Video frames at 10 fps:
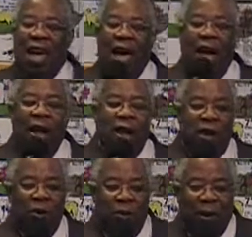I knew
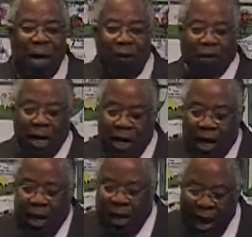you would believe. It
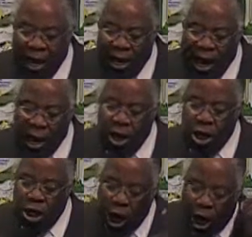said, let
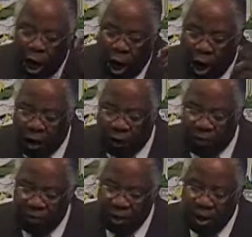not your heart
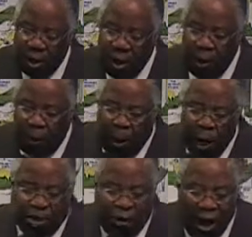
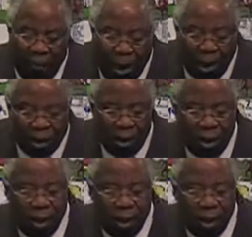be troubled.